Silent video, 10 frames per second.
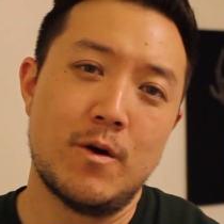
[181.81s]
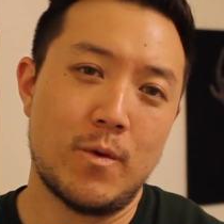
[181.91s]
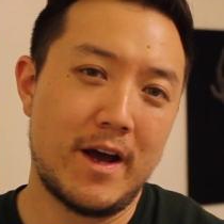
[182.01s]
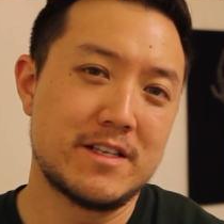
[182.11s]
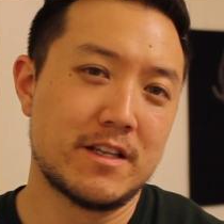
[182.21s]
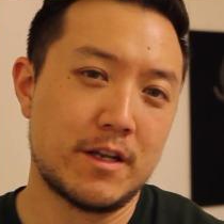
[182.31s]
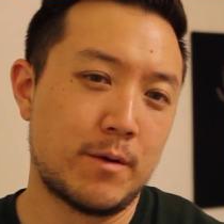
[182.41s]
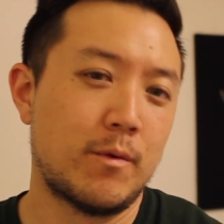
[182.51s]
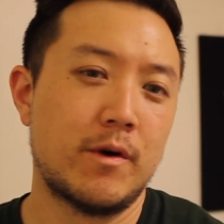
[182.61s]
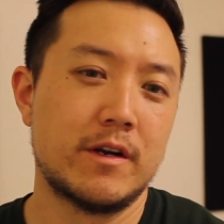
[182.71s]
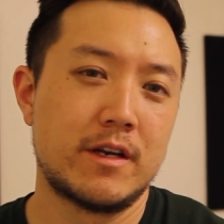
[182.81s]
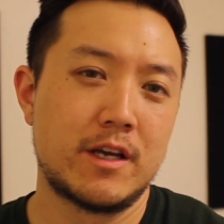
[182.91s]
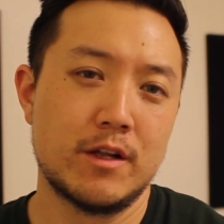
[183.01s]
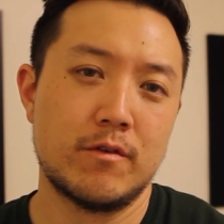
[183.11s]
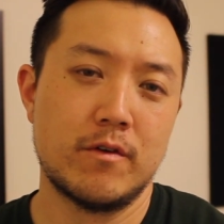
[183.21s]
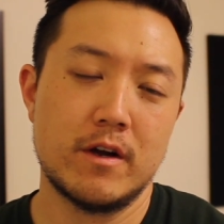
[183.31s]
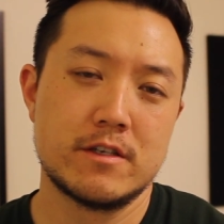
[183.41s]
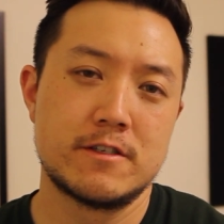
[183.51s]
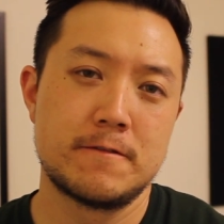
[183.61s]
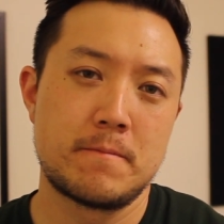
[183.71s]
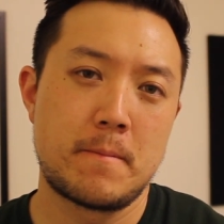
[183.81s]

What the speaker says: Why is it the number one killer for us?